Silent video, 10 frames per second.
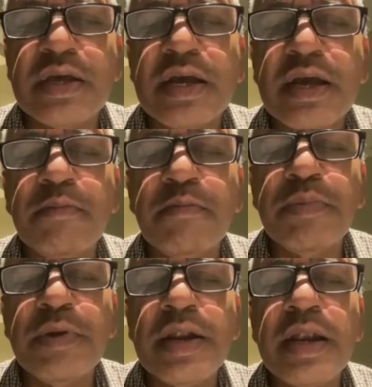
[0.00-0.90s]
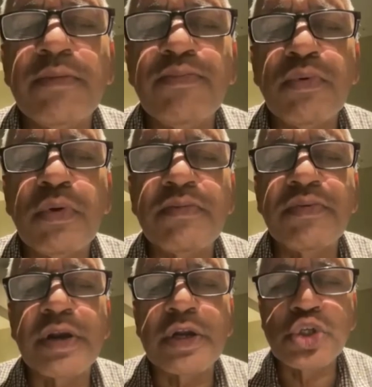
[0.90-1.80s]
completely full of
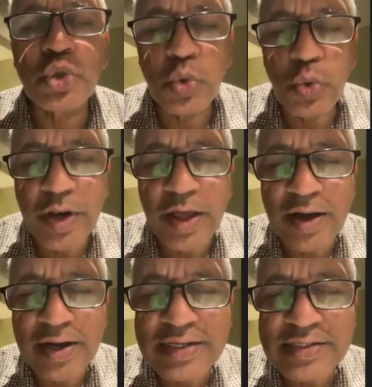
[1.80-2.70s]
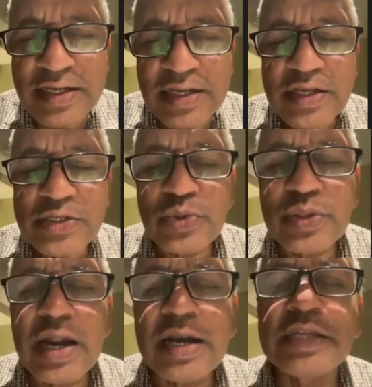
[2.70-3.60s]
rajogunas. So
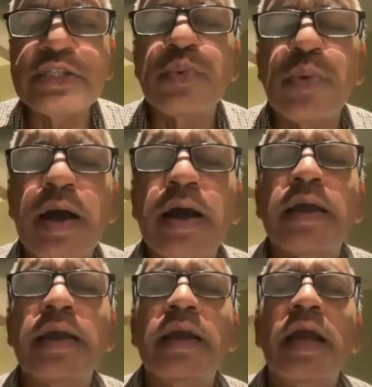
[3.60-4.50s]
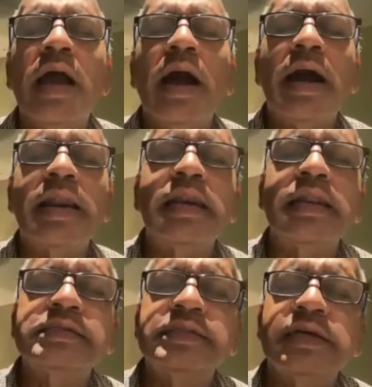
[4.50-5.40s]
that is why, unless the